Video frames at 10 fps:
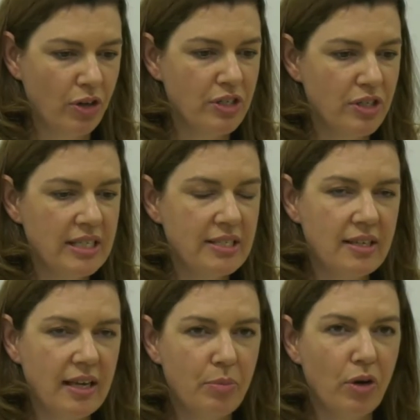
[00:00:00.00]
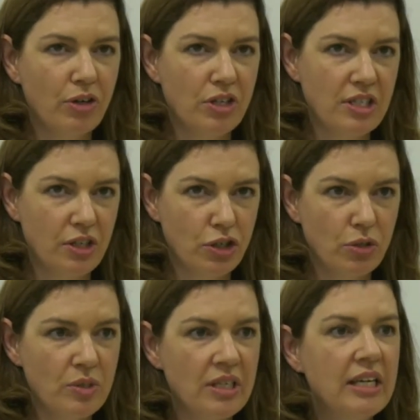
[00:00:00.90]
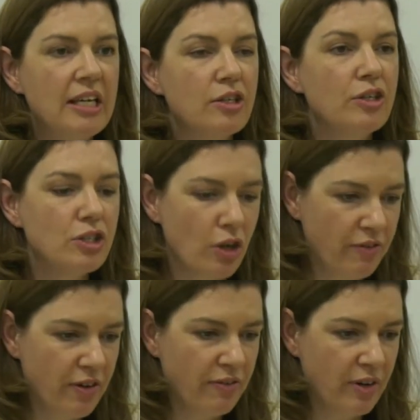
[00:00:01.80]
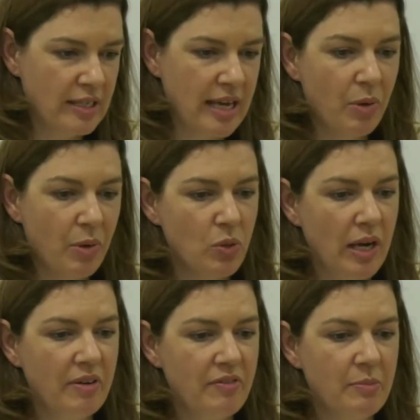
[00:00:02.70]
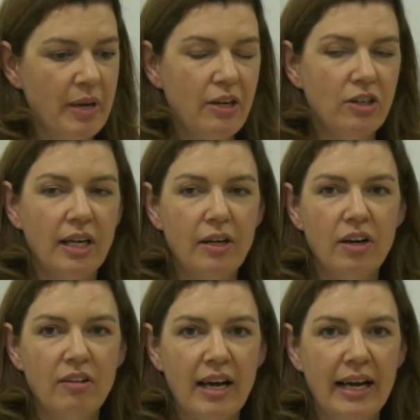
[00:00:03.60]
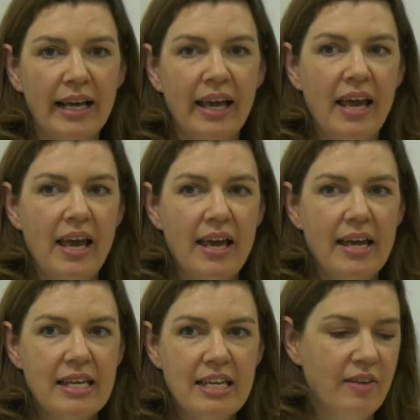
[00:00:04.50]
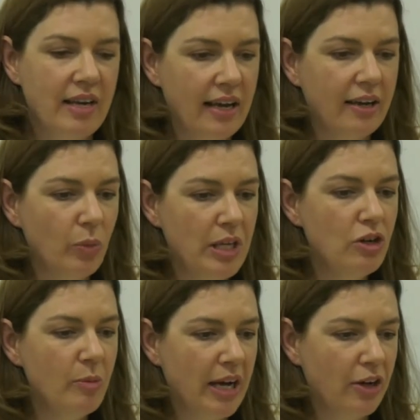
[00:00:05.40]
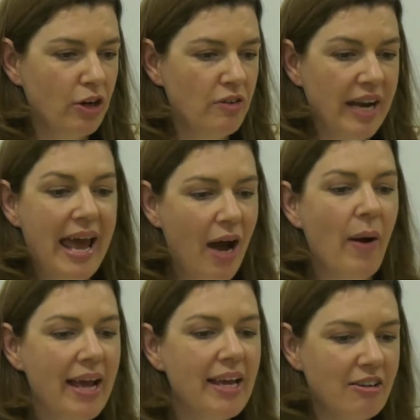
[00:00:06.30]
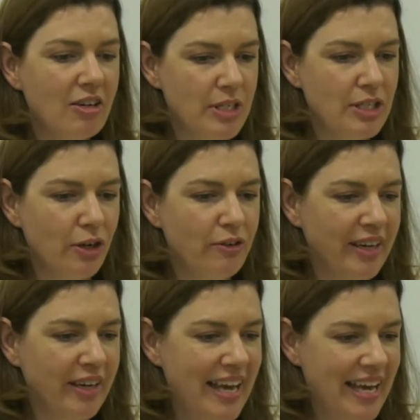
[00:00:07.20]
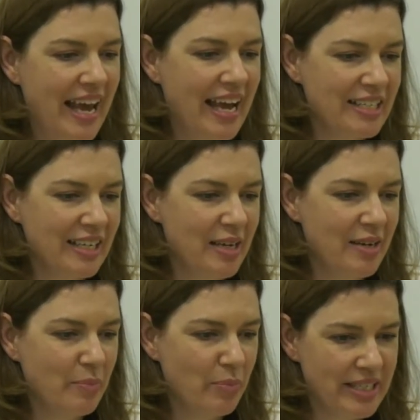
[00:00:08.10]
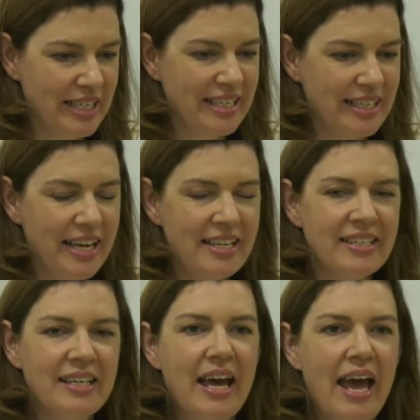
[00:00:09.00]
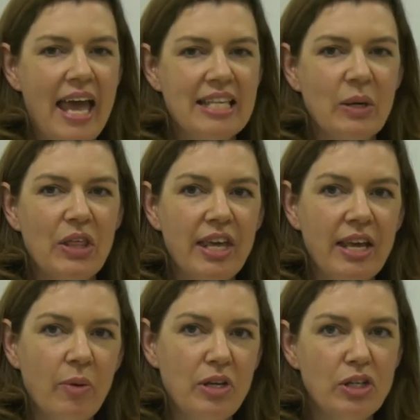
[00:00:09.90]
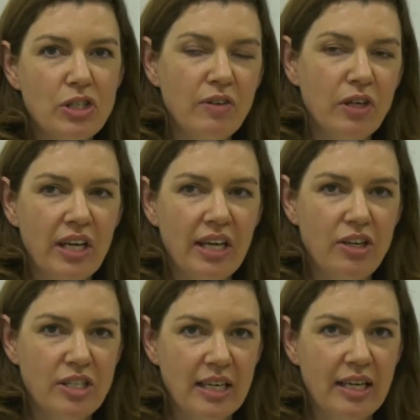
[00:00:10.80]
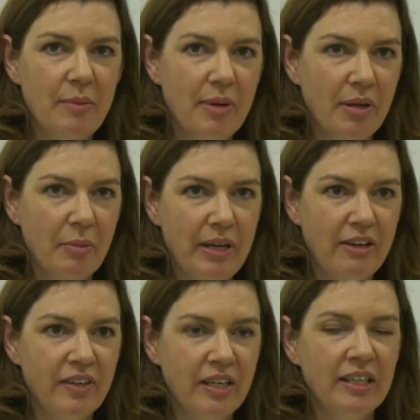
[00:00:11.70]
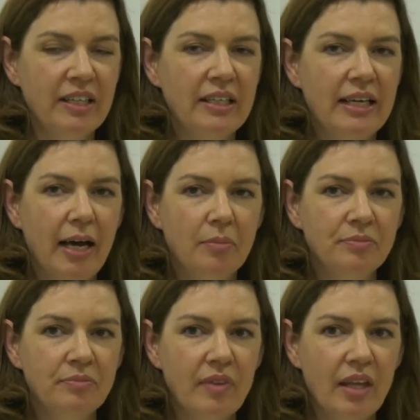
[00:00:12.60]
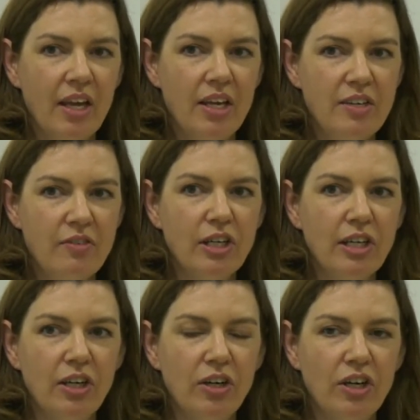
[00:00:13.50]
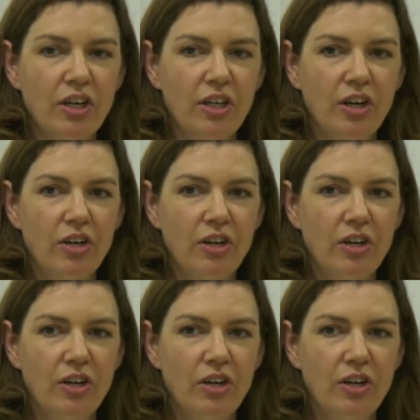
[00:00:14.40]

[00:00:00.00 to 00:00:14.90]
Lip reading: prognostic tools. So SOFA, for example, there's quite a bit of debate early on around, like, given how little we knew about COVID, how accurate was SOFA in actually predicting that? And so I think when you're sort of looking at utility and public benefit, you've got to look,